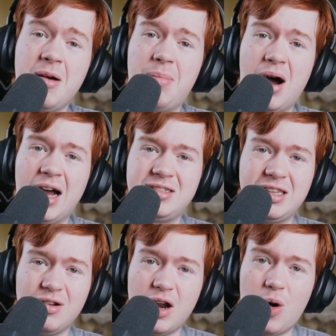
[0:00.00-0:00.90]
but I
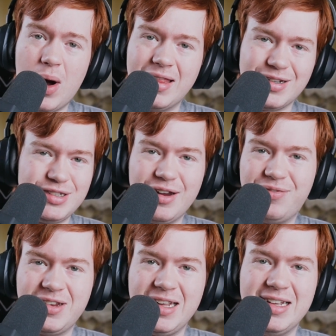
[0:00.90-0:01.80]
still know where the
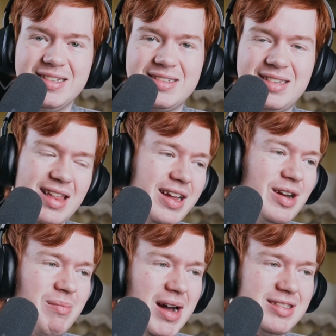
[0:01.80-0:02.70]
shift key is, like
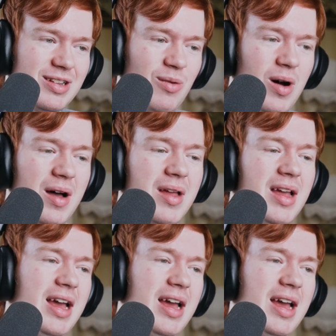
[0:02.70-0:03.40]
no matter what.